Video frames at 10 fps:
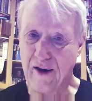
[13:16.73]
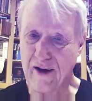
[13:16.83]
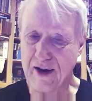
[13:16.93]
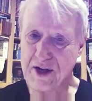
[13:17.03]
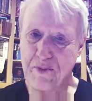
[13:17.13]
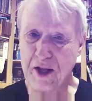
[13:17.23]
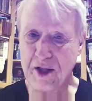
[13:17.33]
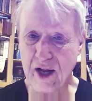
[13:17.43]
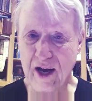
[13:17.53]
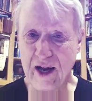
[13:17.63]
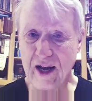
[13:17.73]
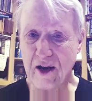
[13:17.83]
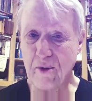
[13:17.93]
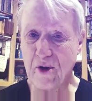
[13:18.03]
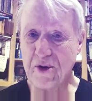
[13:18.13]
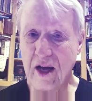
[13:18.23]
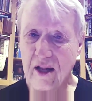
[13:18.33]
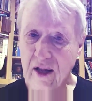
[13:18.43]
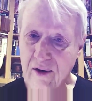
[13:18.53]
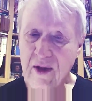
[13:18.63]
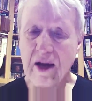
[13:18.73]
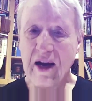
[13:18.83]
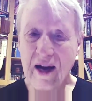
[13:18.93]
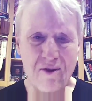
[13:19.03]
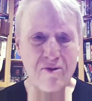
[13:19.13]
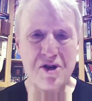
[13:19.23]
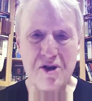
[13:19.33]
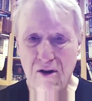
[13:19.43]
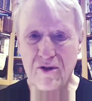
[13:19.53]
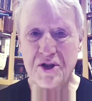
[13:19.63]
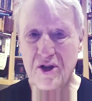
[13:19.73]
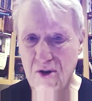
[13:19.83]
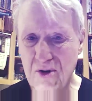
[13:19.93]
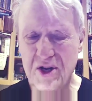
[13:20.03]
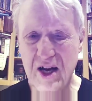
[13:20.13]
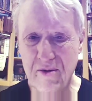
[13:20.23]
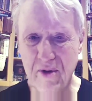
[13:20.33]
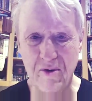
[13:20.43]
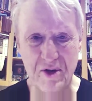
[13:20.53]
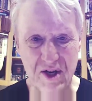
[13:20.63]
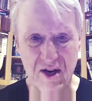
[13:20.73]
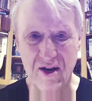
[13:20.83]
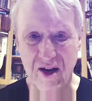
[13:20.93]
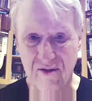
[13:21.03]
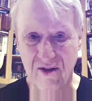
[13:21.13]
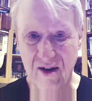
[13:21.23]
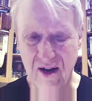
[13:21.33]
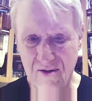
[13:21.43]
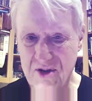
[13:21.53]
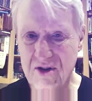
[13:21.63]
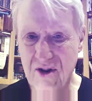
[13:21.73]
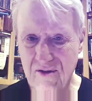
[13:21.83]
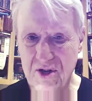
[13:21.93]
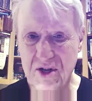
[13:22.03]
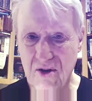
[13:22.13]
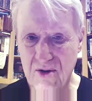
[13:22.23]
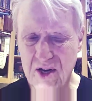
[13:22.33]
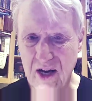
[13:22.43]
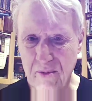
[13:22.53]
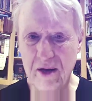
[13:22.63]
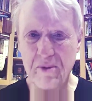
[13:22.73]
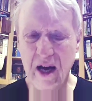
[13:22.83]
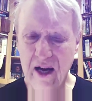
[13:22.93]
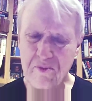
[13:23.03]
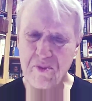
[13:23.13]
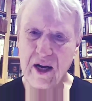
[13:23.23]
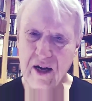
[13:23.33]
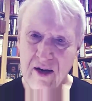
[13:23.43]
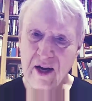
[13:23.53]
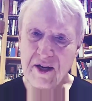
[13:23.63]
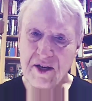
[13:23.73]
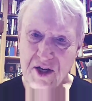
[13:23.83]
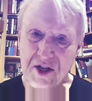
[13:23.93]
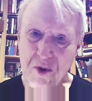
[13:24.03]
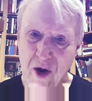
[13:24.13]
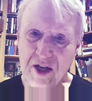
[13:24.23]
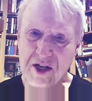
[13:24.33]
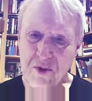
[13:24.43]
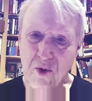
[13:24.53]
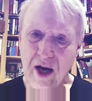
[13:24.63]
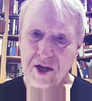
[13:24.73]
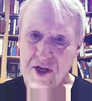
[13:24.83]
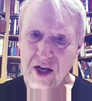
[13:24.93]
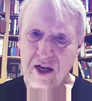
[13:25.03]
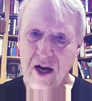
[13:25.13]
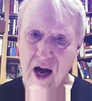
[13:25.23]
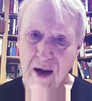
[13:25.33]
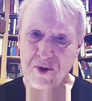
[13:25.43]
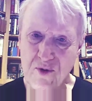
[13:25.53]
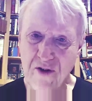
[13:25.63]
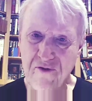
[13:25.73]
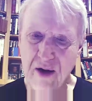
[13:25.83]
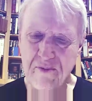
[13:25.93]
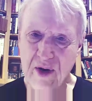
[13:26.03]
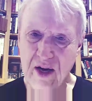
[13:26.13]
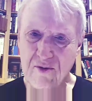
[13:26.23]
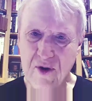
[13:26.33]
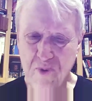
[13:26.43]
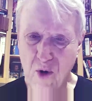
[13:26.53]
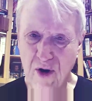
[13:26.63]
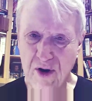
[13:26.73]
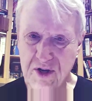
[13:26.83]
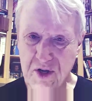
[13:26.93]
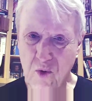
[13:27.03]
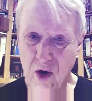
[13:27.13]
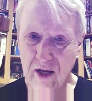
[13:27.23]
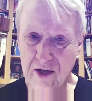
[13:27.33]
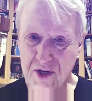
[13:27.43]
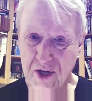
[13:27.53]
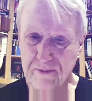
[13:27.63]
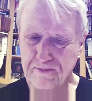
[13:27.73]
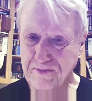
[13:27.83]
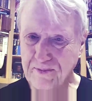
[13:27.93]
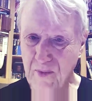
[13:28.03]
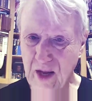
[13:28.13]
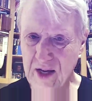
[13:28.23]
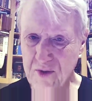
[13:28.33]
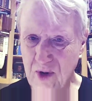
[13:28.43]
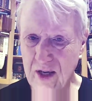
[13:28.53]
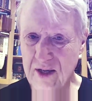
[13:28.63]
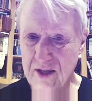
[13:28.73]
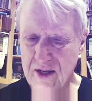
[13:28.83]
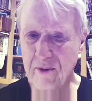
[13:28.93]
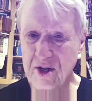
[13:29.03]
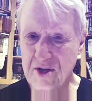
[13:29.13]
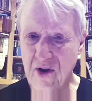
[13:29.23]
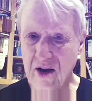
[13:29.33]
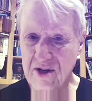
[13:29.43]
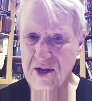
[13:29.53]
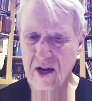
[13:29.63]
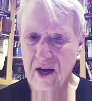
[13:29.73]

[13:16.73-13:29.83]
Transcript: And I spent the night in a motel there. I was nervous the whole time I was there, David. I was nervous the whole time. I mean, I'd been in situations where I'd seen cops rough up reporters as well as demonstrators.